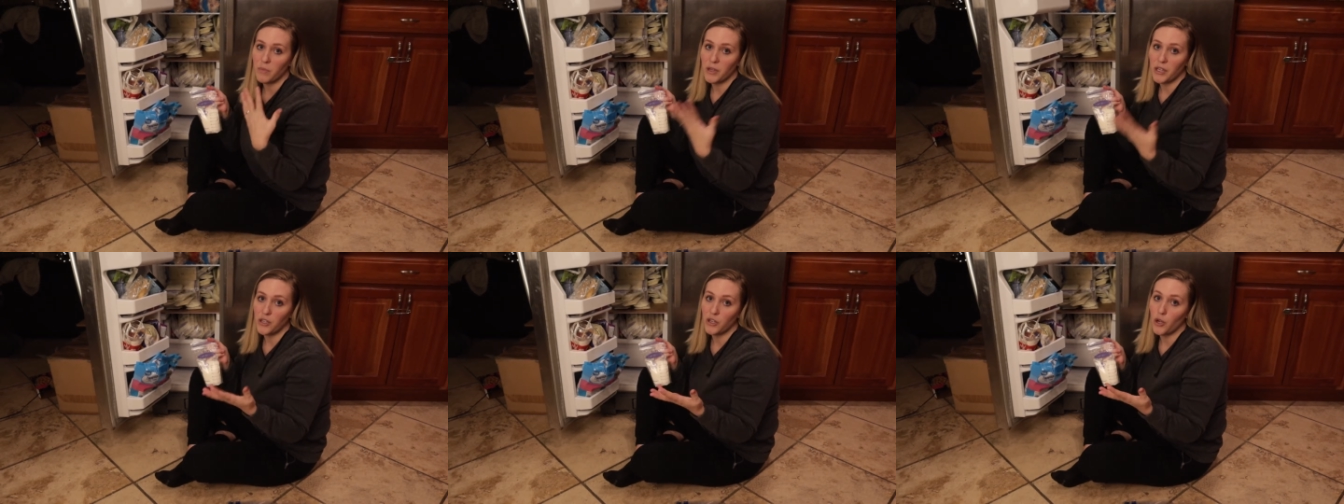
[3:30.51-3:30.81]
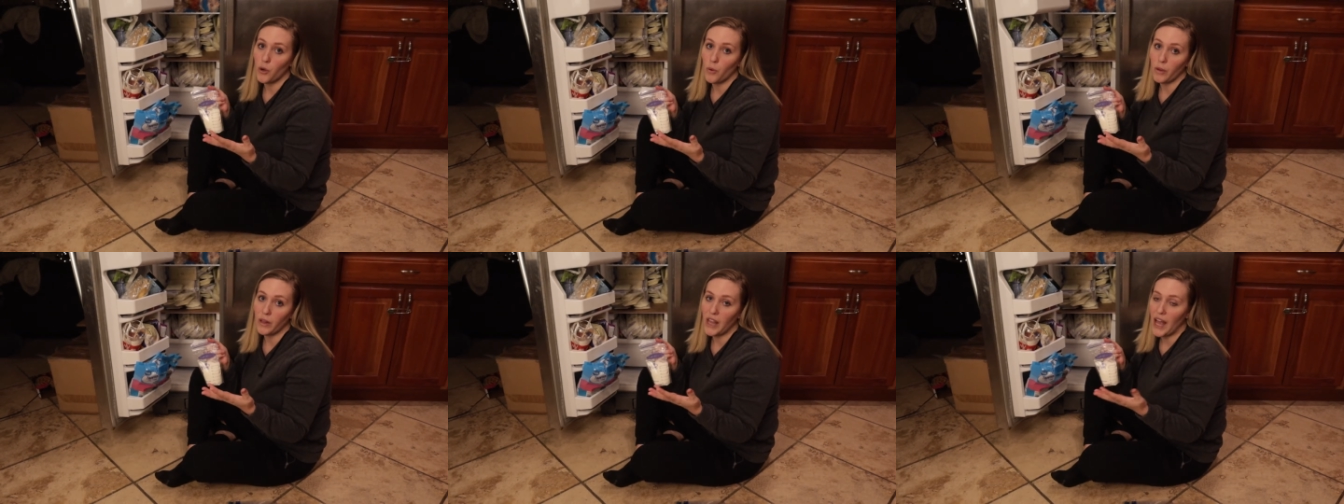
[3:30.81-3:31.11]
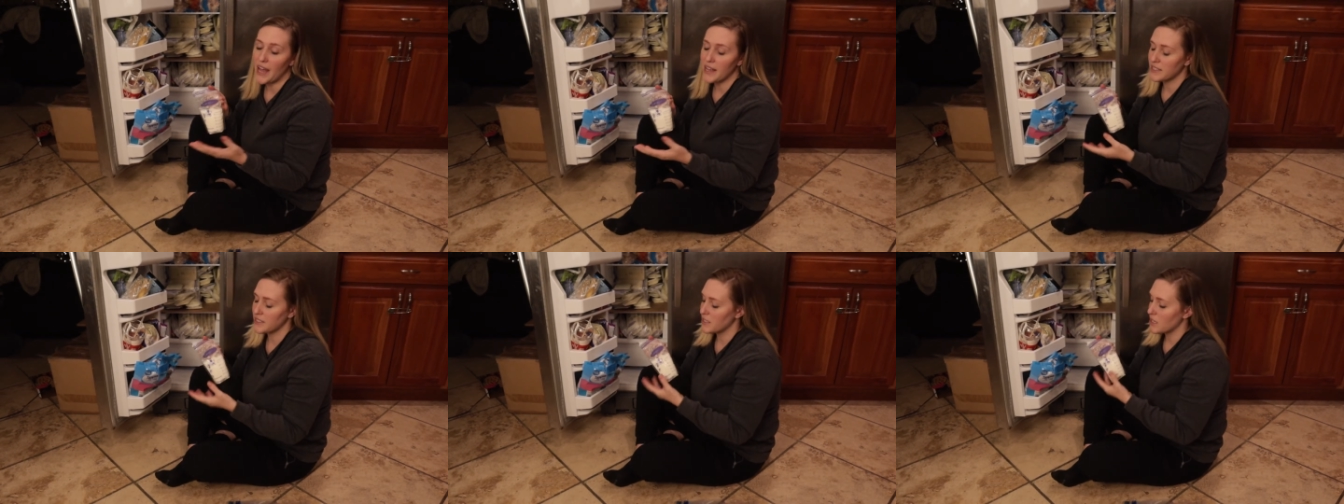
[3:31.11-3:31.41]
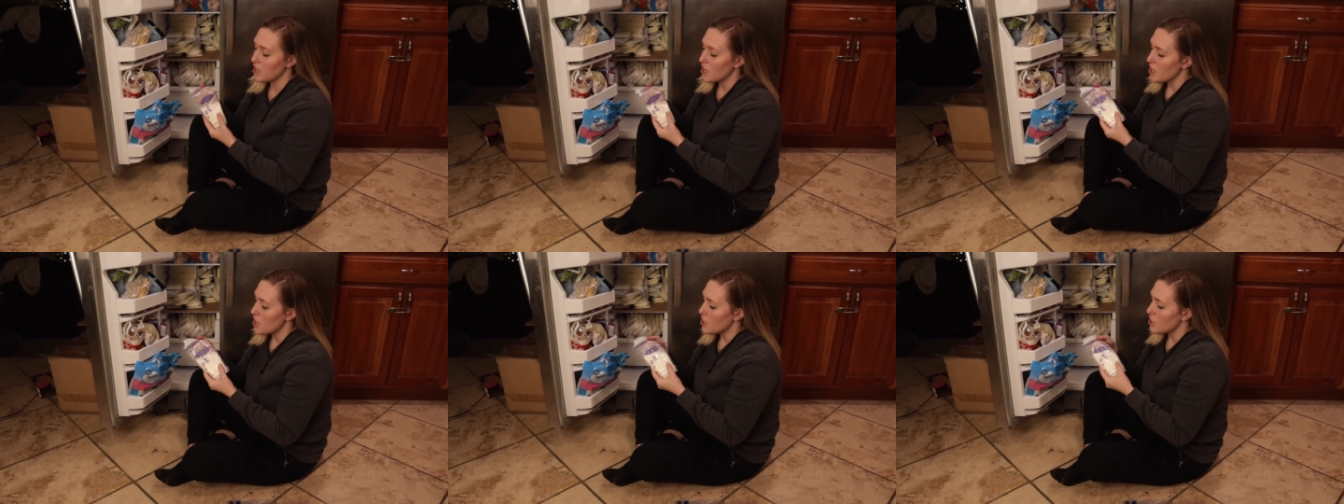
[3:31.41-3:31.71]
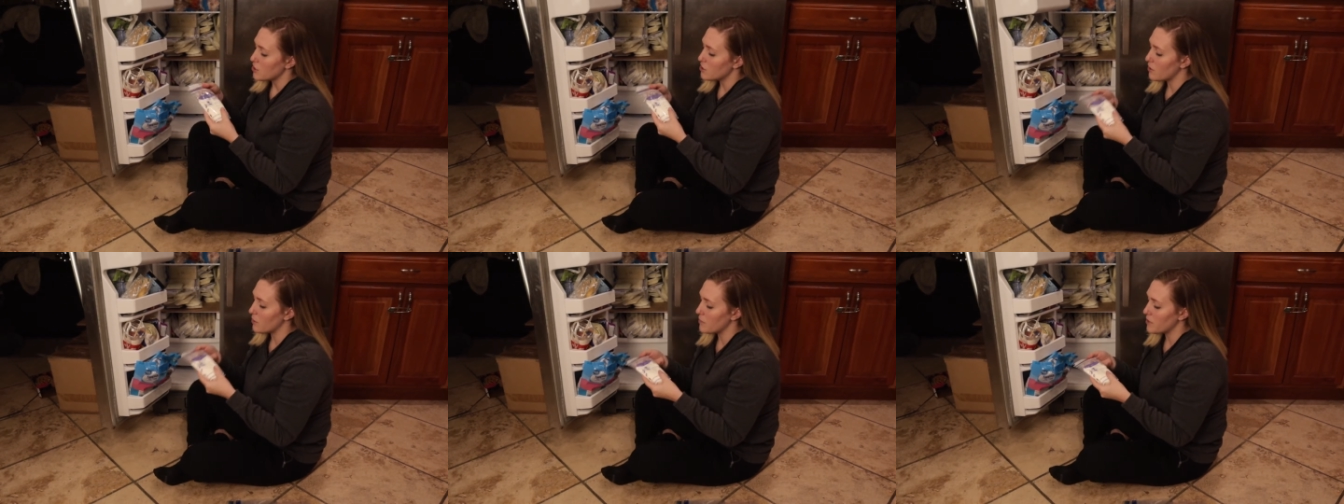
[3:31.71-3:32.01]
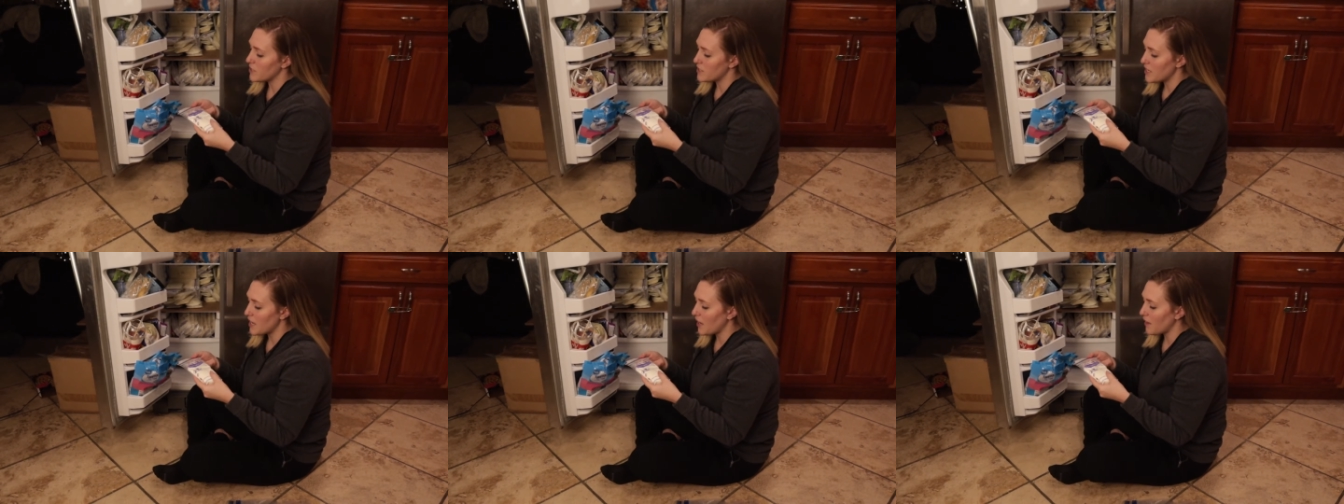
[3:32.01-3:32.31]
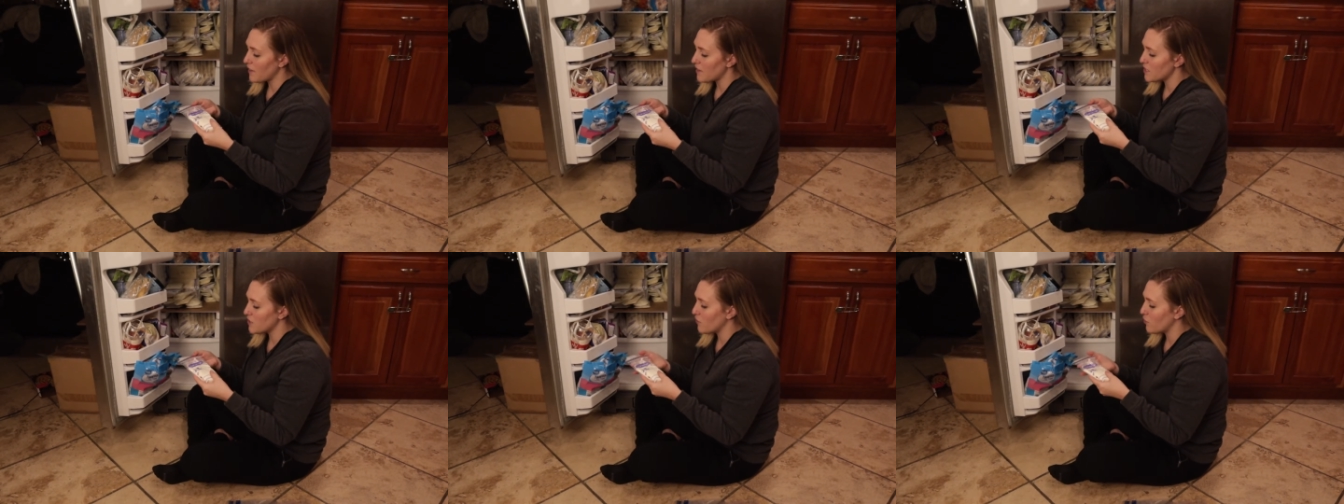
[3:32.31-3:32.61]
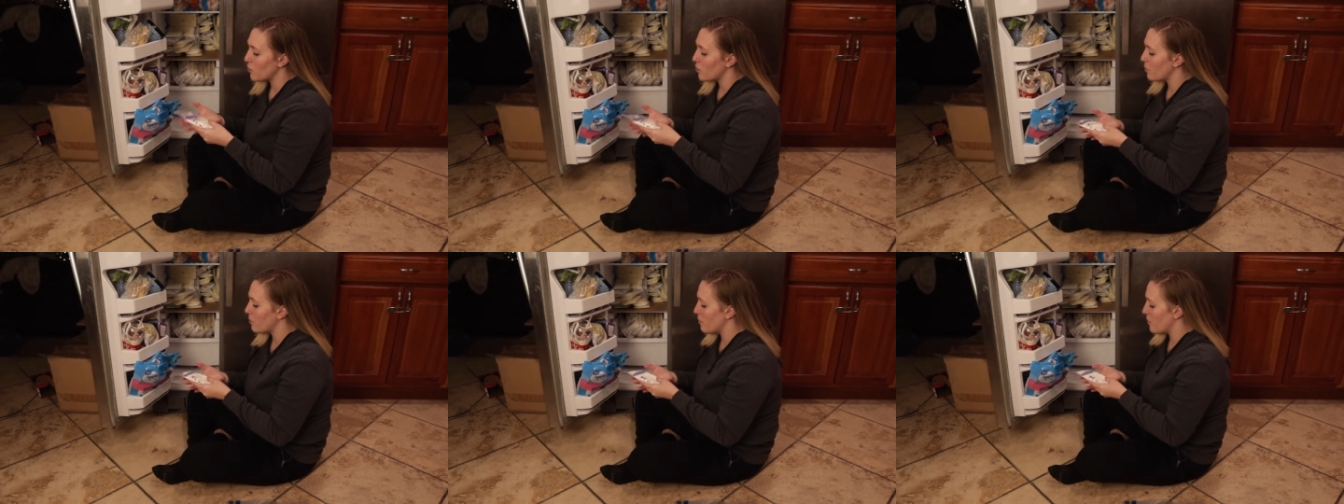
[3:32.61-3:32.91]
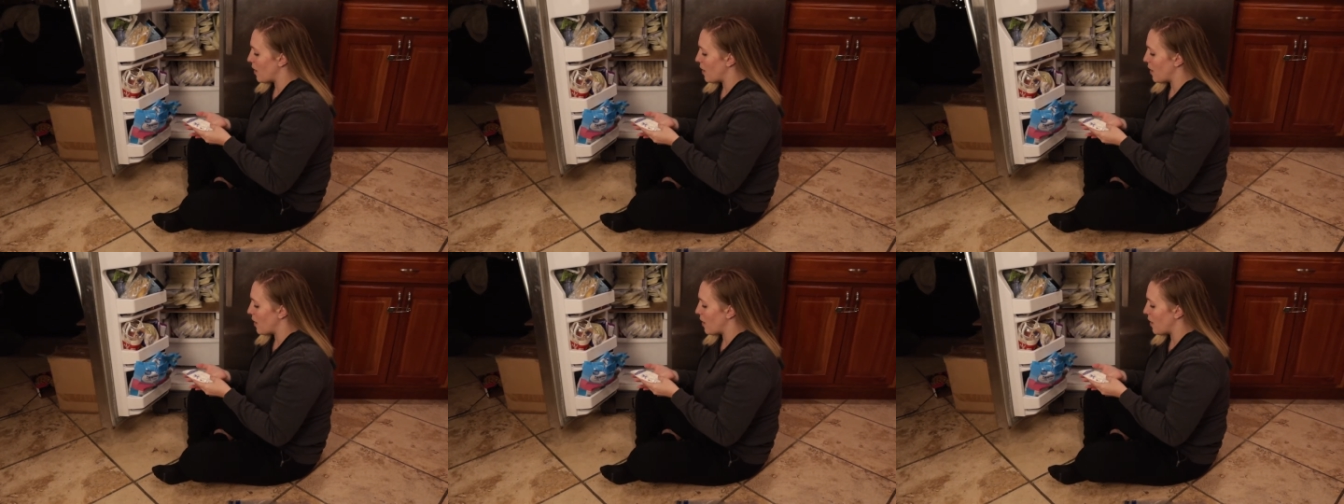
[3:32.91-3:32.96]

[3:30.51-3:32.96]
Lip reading: but you know will last. So I'm going to take this full